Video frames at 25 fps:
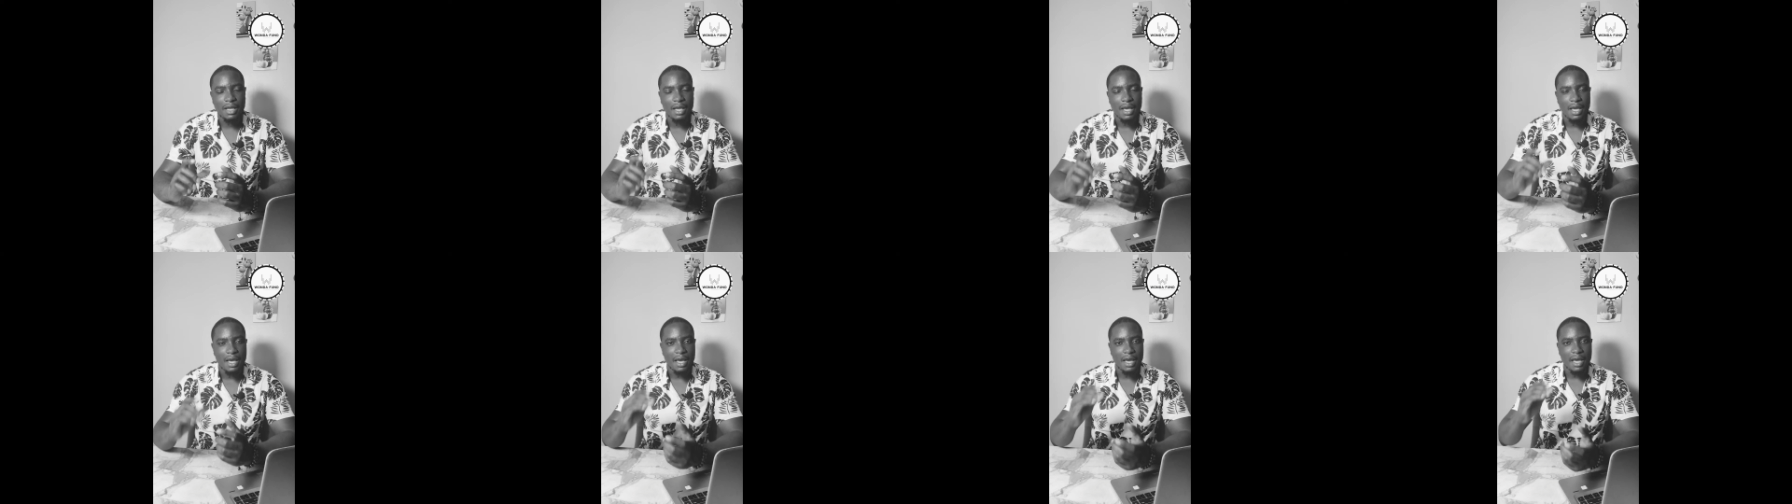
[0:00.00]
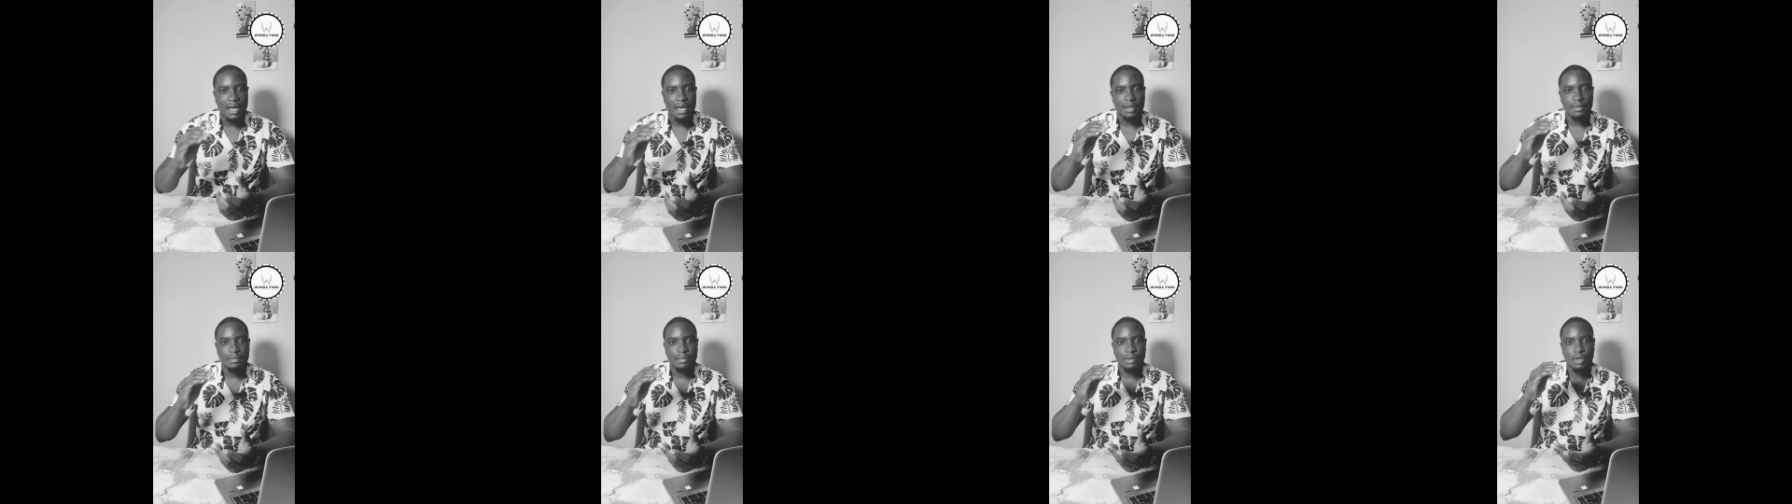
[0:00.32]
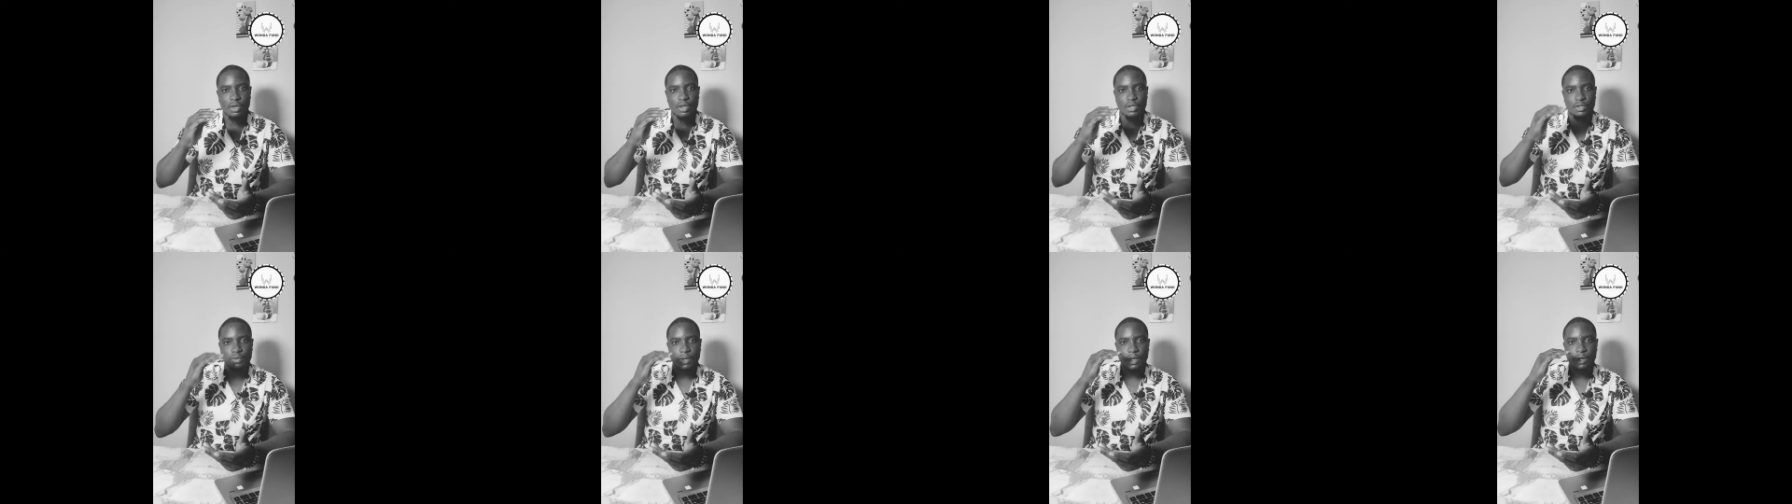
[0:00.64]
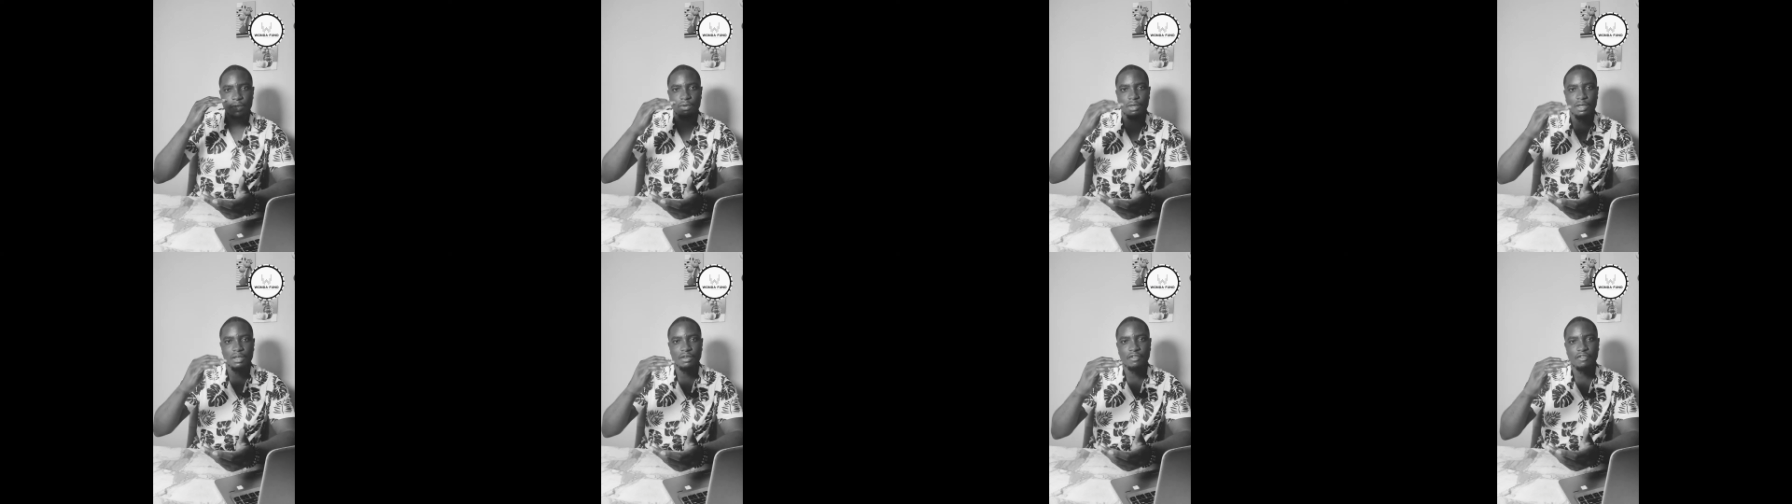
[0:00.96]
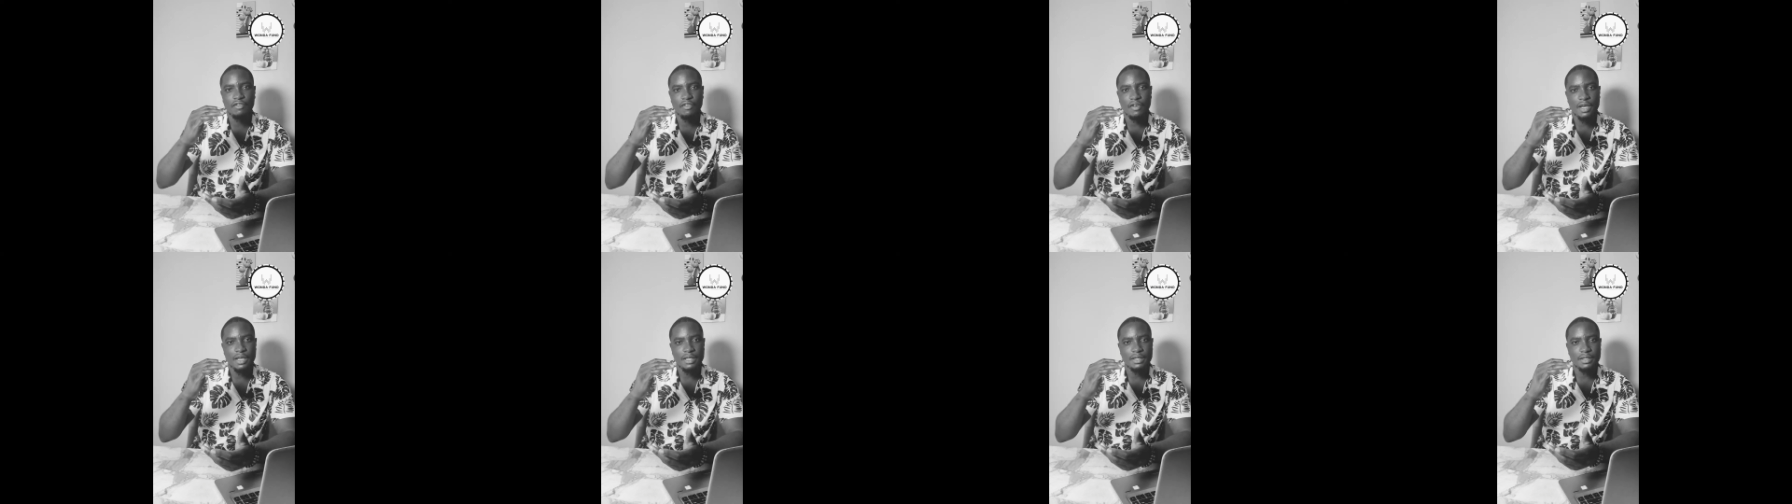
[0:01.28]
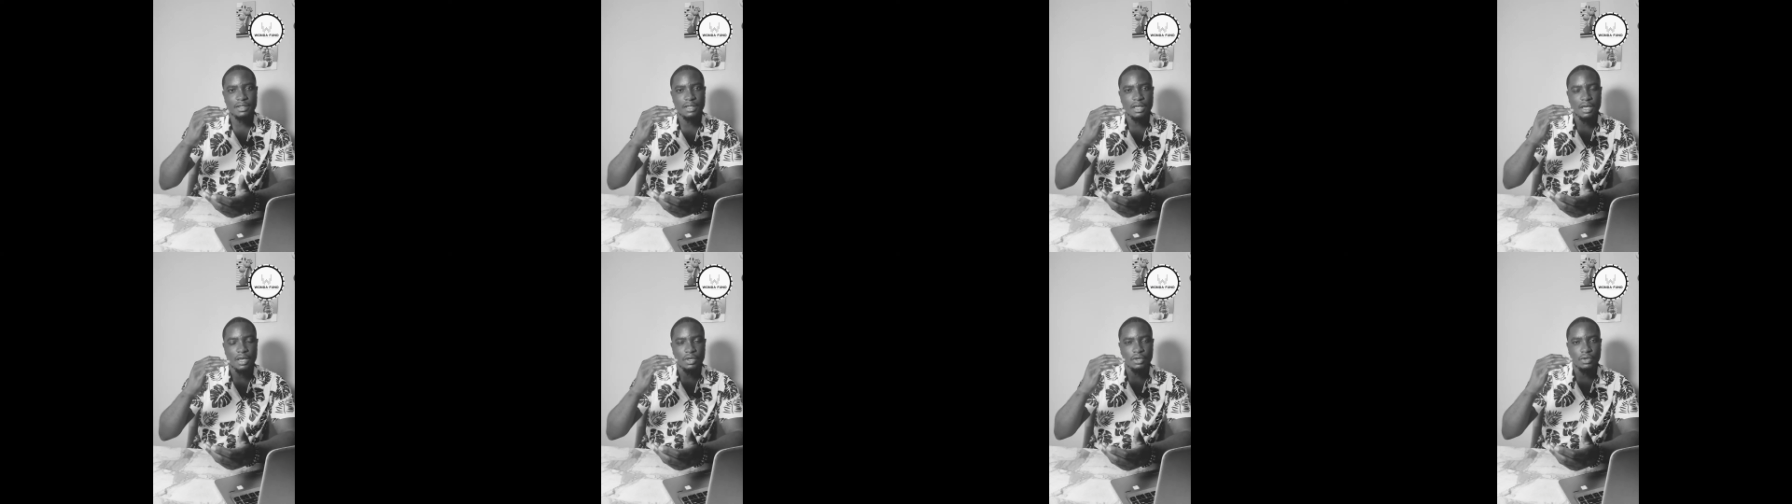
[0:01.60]
And because when you invest,
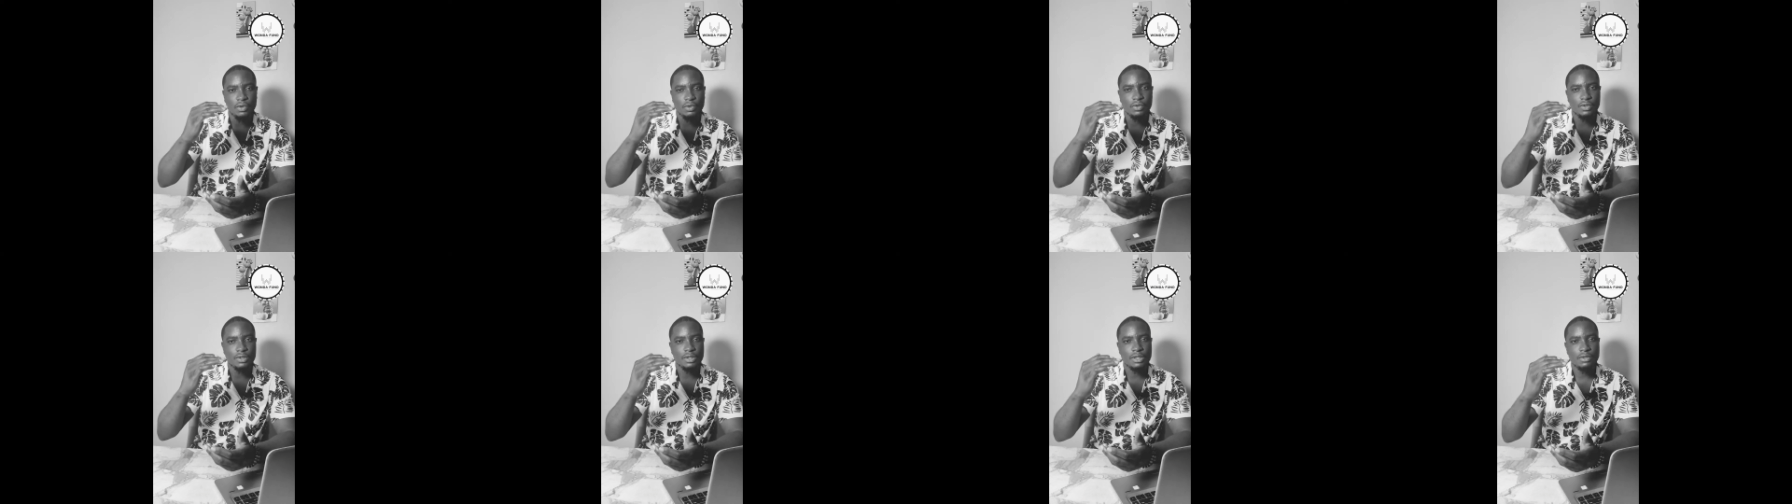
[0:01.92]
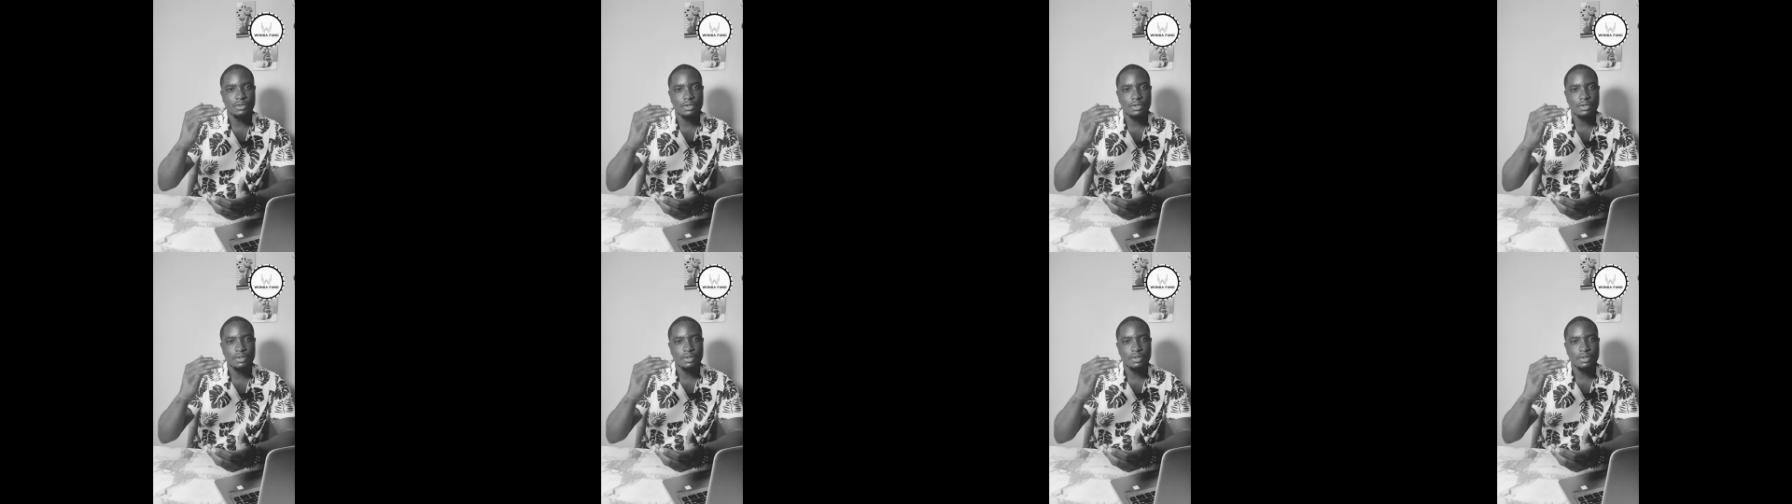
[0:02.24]
you could still